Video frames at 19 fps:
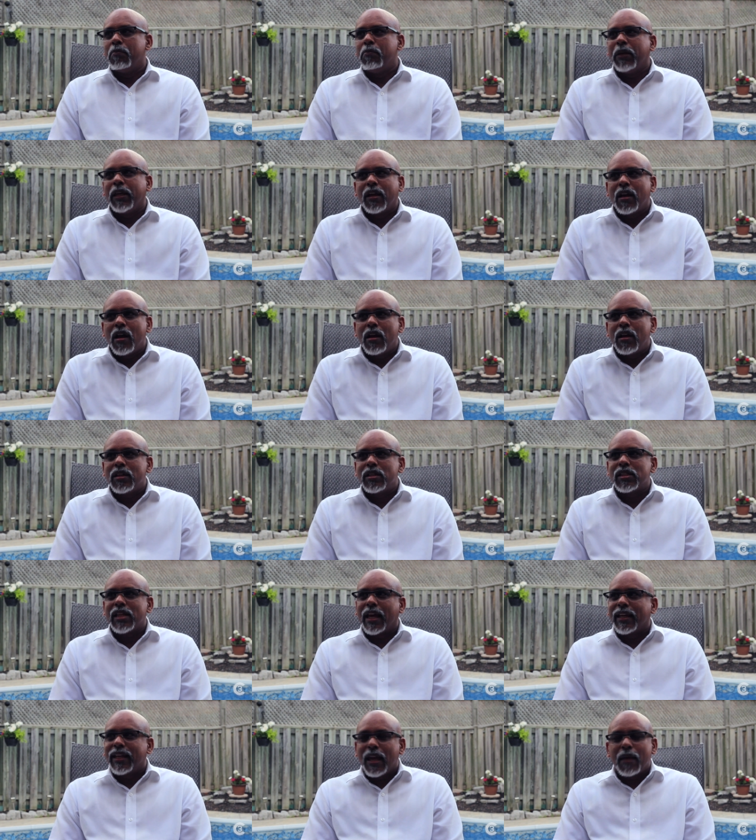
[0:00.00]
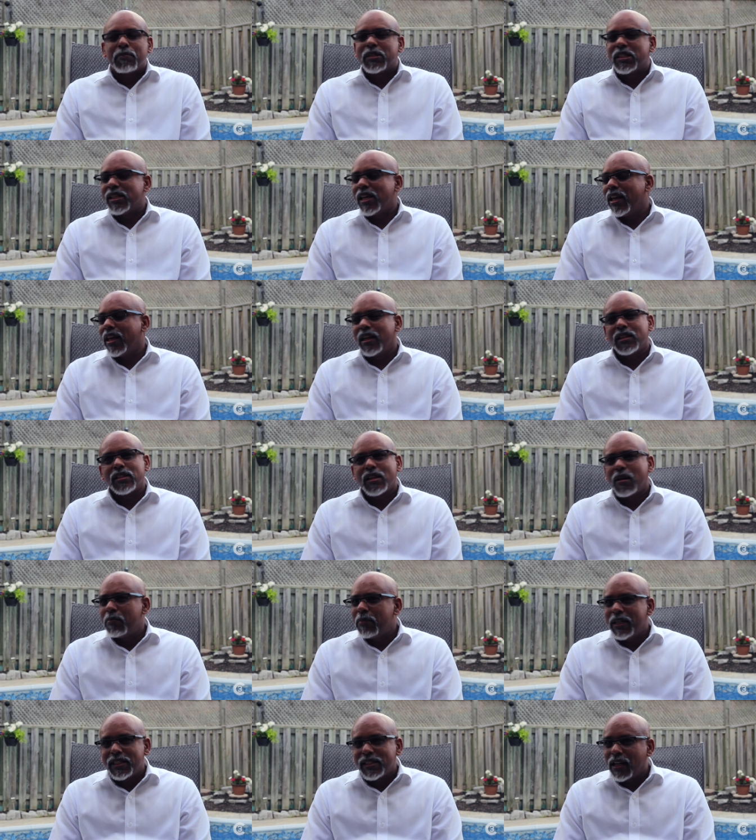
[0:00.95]
because I kept saying,
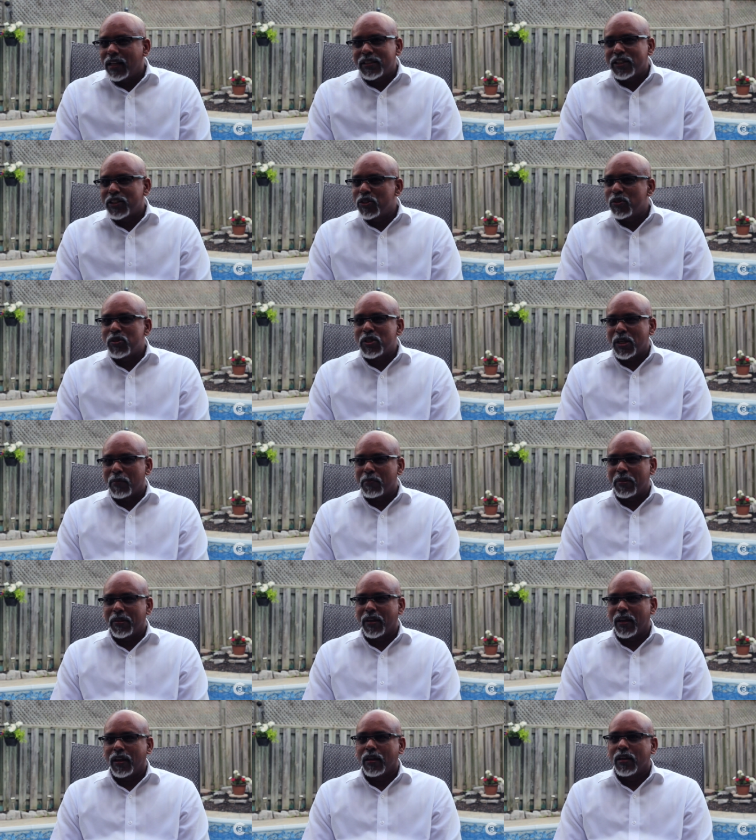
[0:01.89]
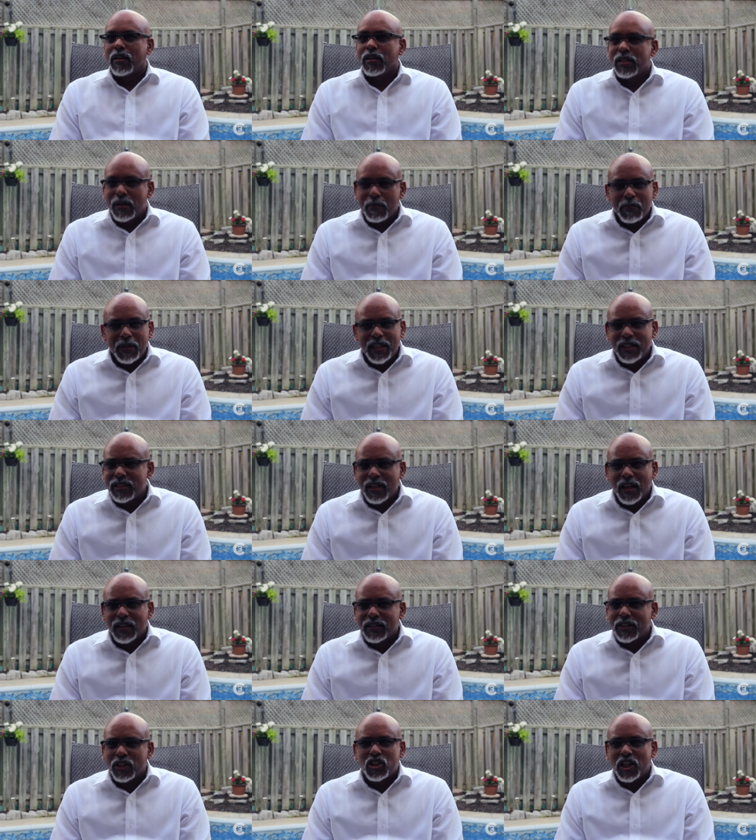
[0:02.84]
somebody's got to do something. Somebody's
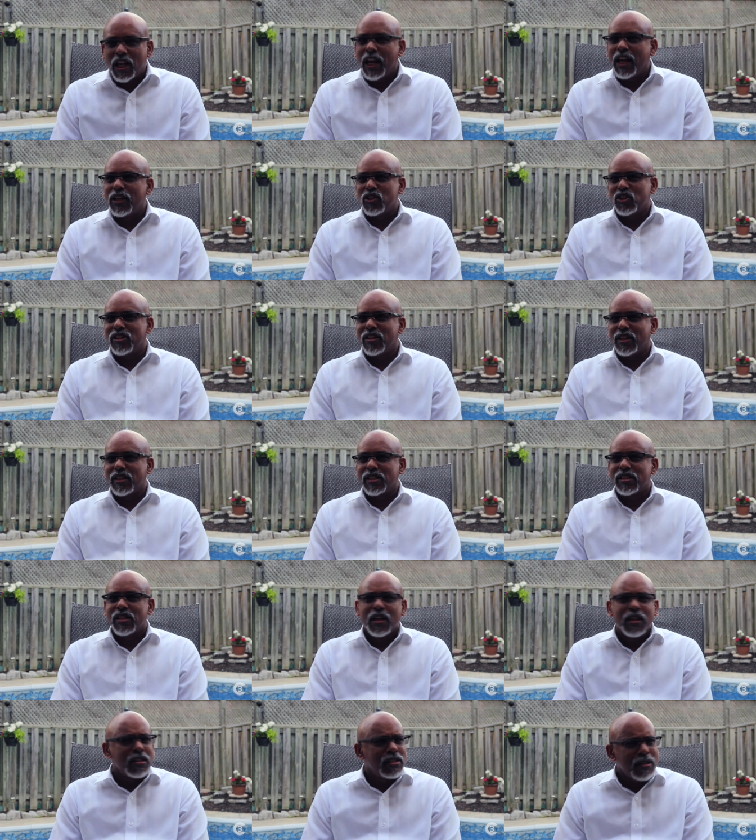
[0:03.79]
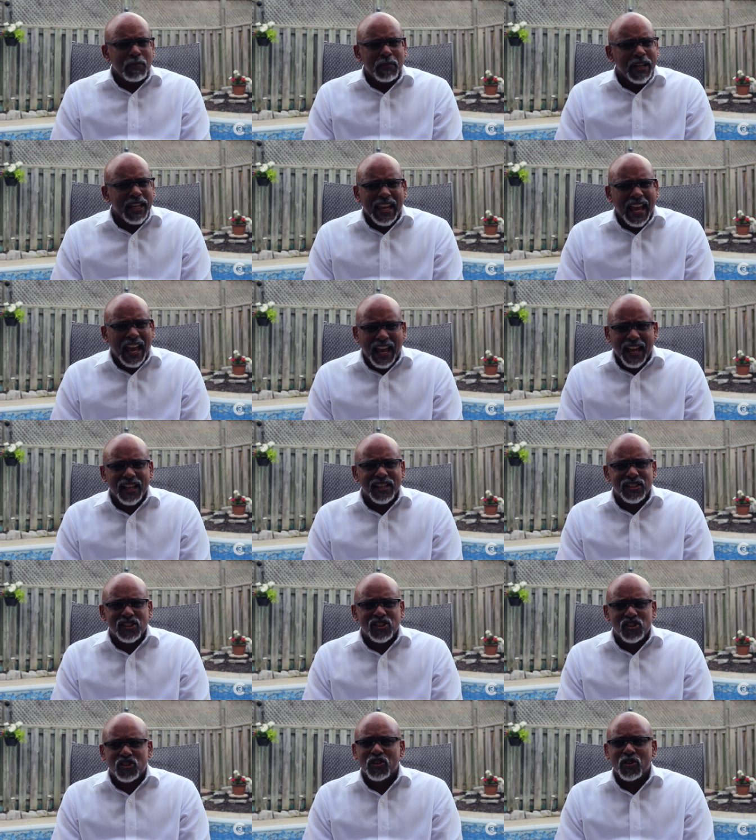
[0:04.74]
got to change this. Somebody
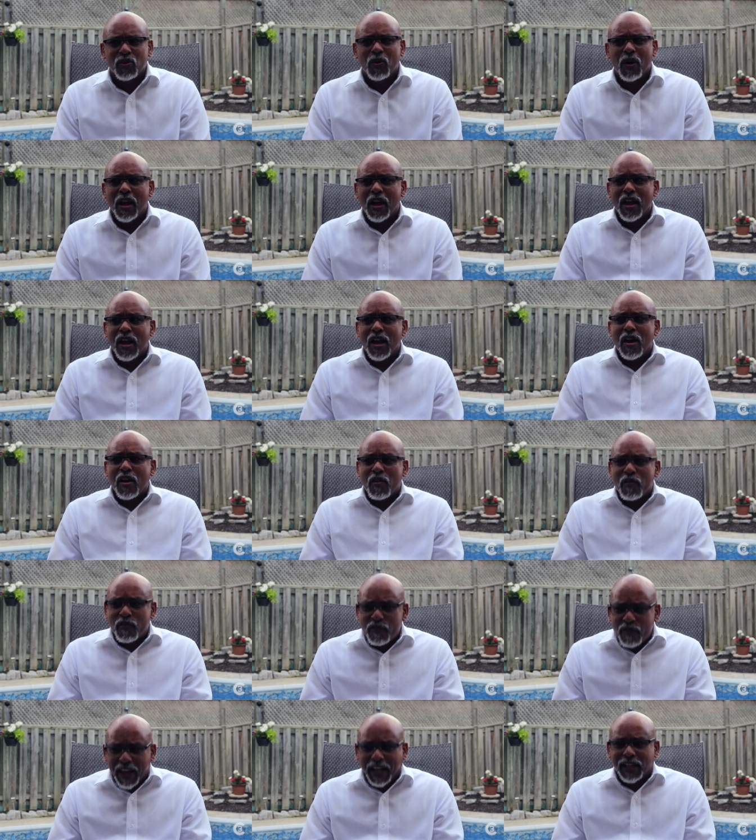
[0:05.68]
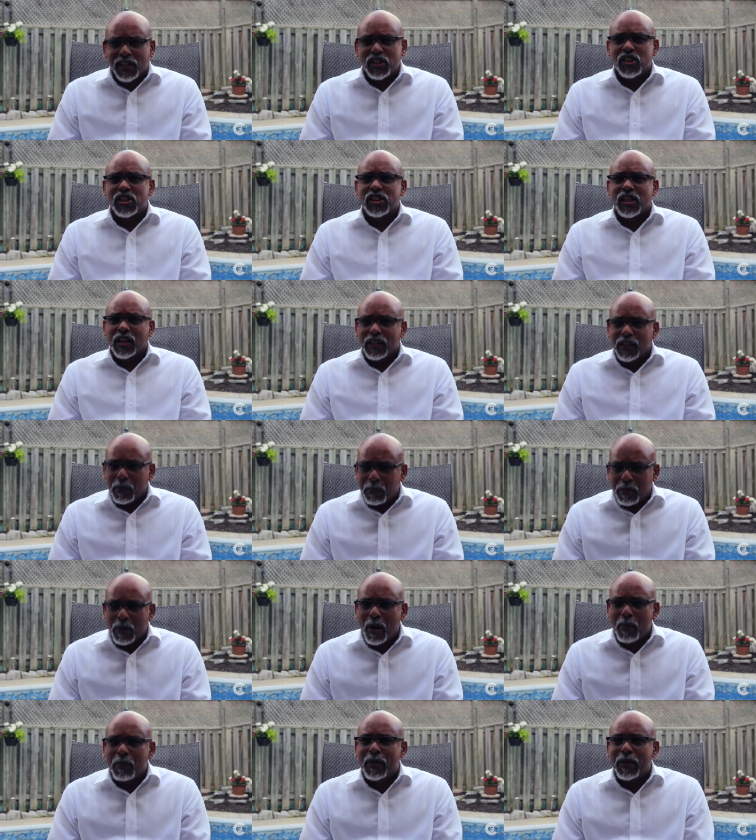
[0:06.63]
has to fix the
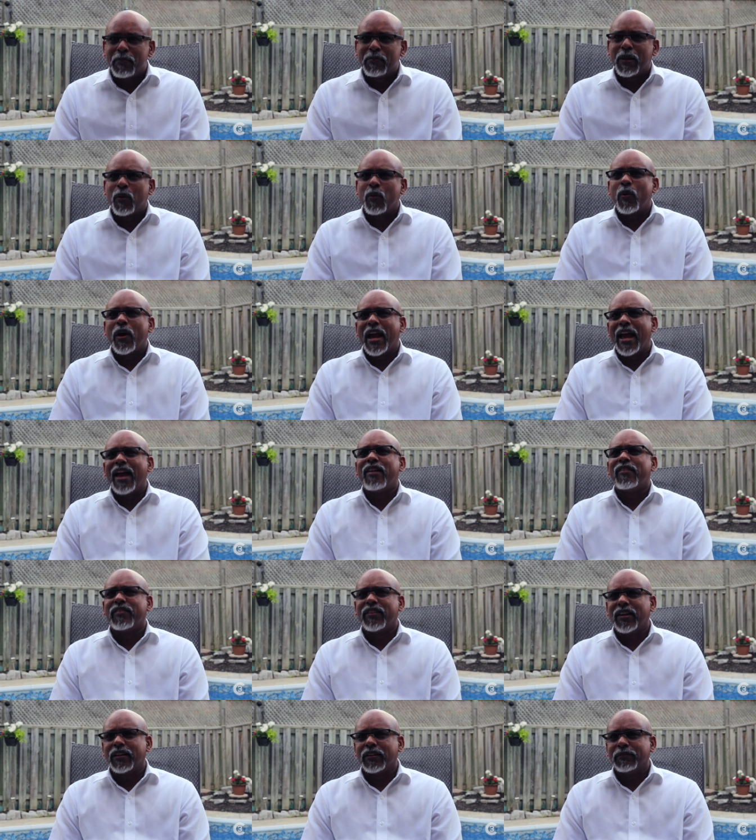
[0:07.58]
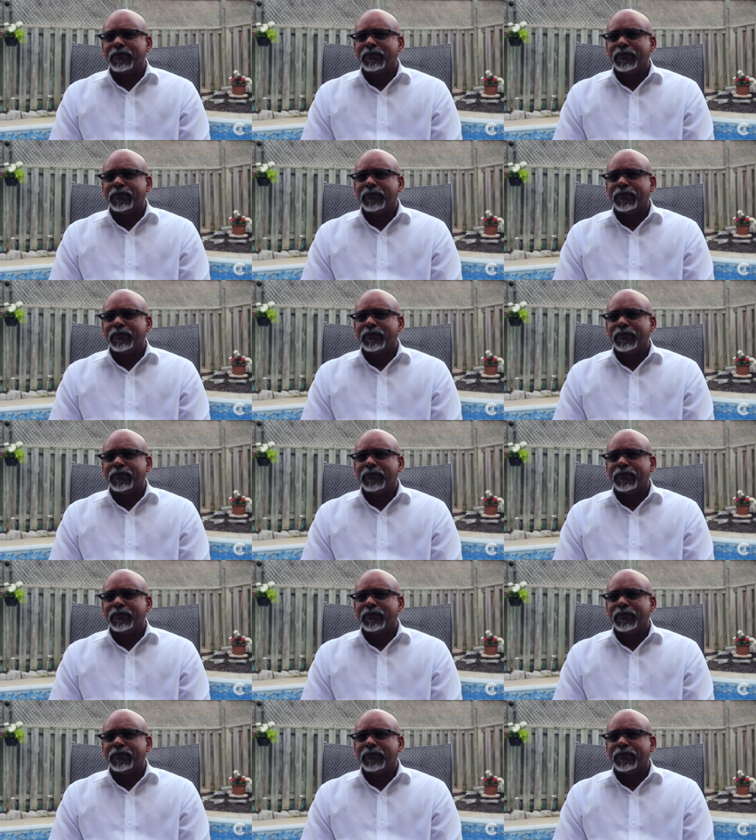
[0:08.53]
problem that we're having.